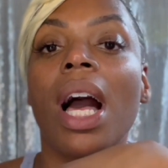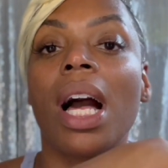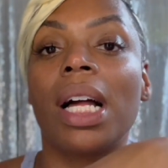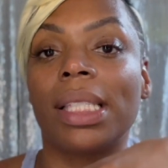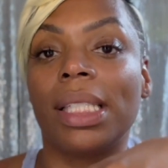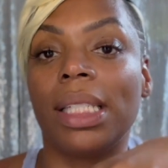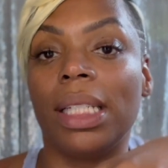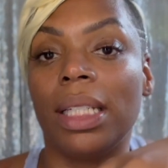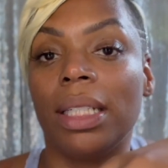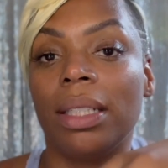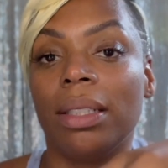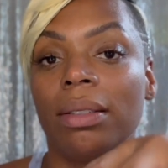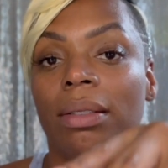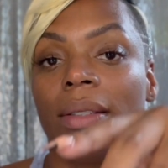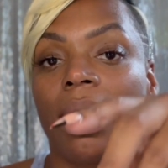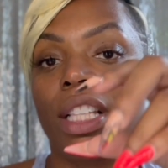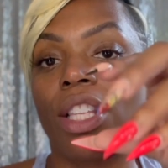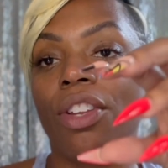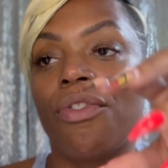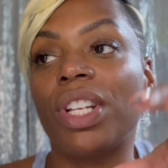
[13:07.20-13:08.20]
auntie.
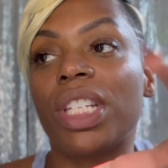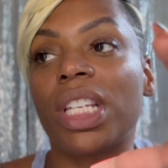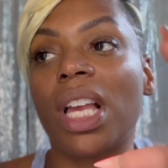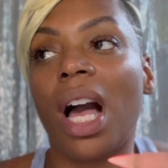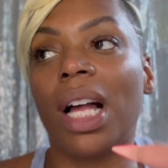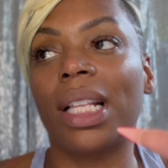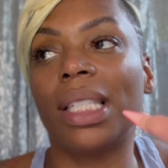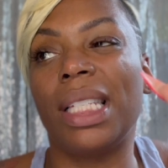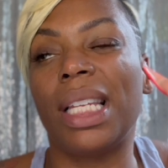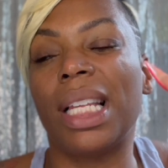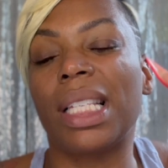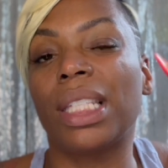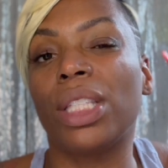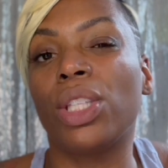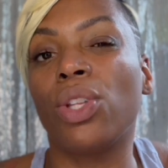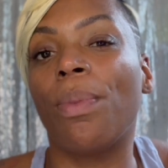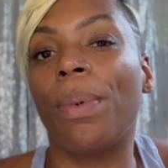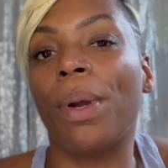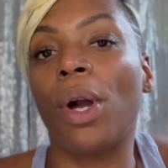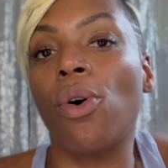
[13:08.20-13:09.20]
Like the rich auntie that's a
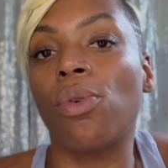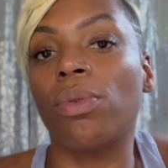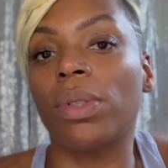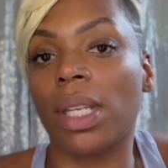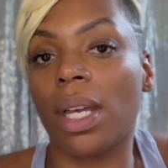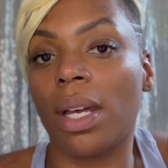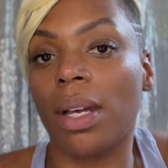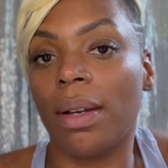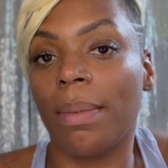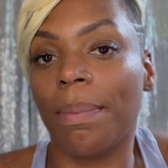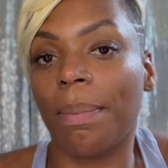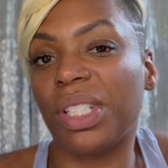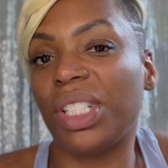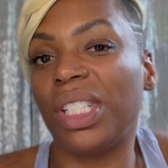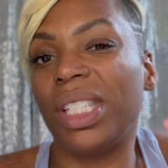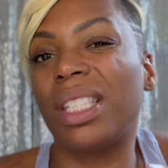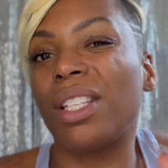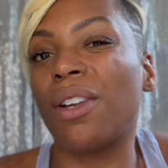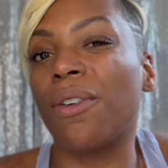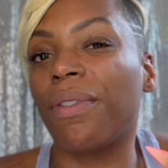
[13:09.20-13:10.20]
little bit older, but
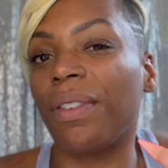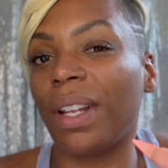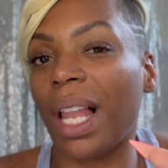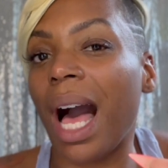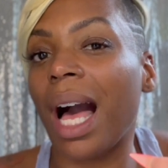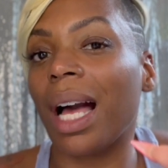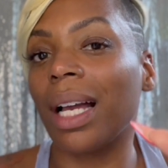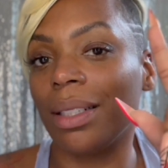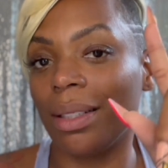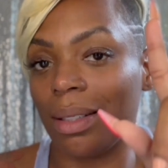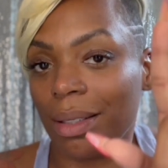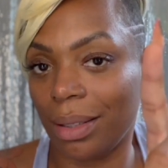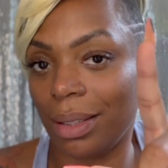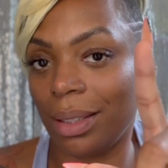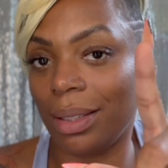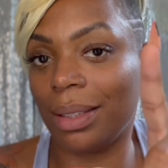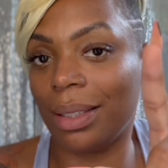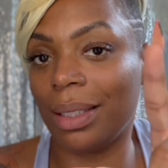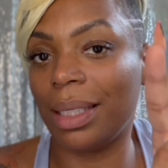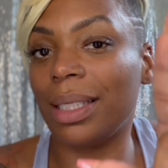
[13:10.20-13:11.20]
she's still fly.
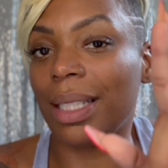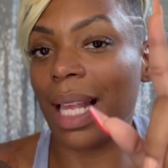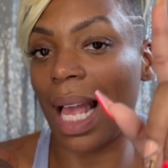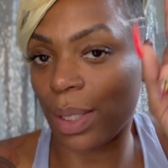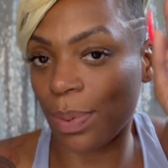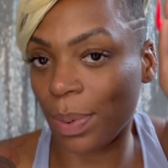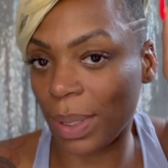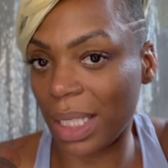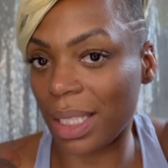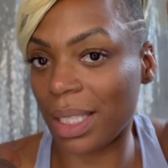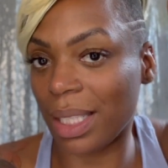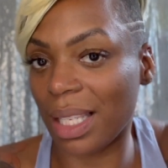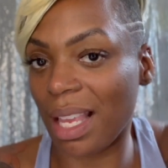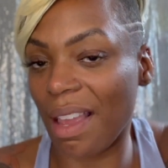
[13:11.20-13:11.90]
That's what this is